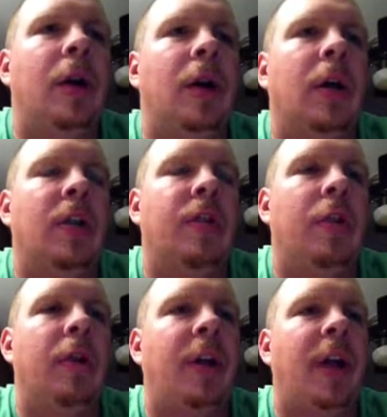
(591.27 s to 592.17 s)
it's
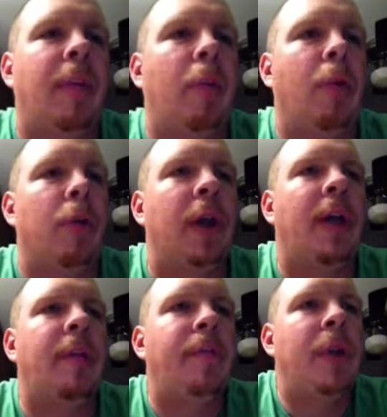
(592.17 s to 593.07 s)
starting to get more
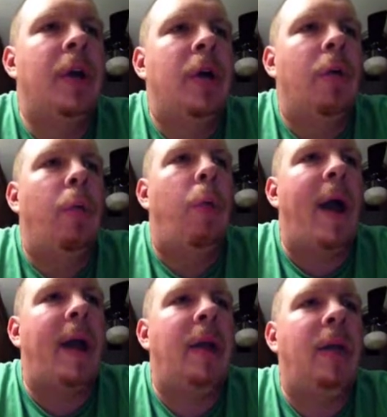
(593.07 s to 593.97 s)
light.
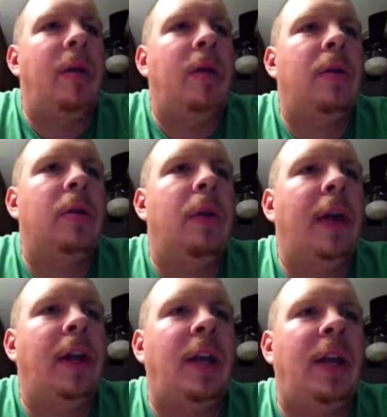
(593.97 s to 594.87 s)
When
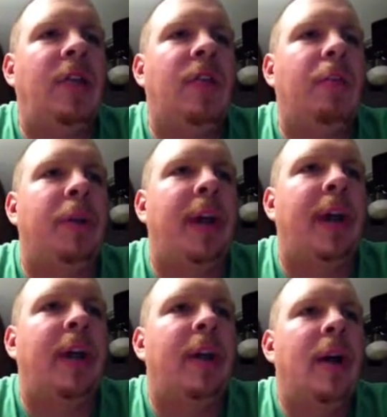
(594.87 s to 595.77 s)
light hits the
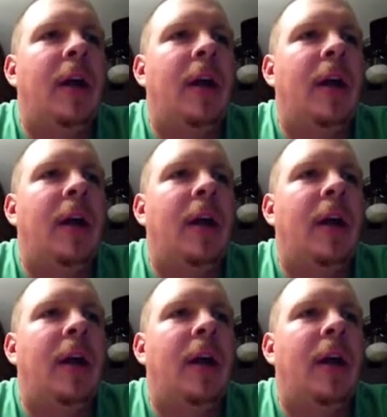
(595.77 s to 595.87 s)
plant,